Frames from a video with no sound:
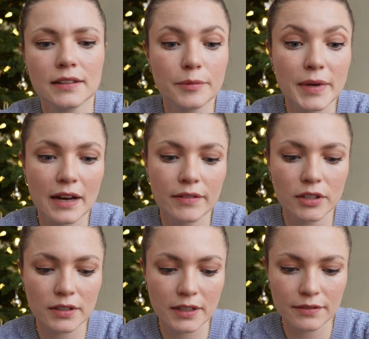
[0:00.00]
let me have a
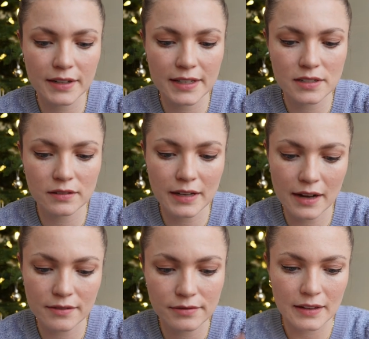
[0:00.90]
look if I still
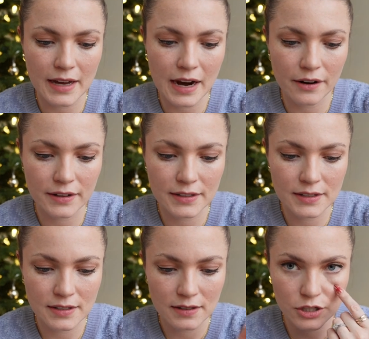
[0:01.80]
have the
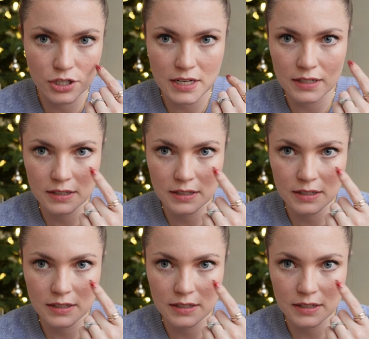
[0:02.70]
Harrods sheet.